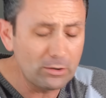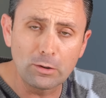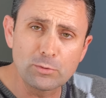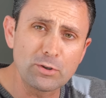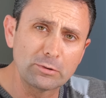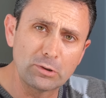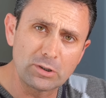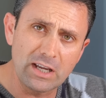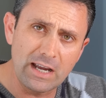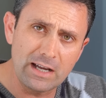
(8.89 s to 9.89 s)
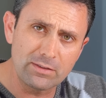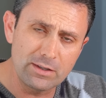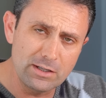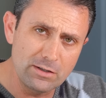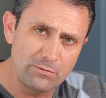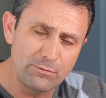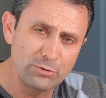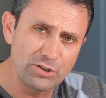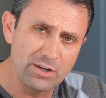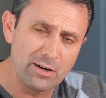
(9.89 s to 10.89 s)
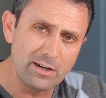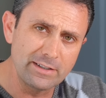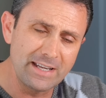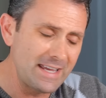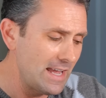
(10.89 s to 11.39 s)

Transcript: closer look at the Fujinon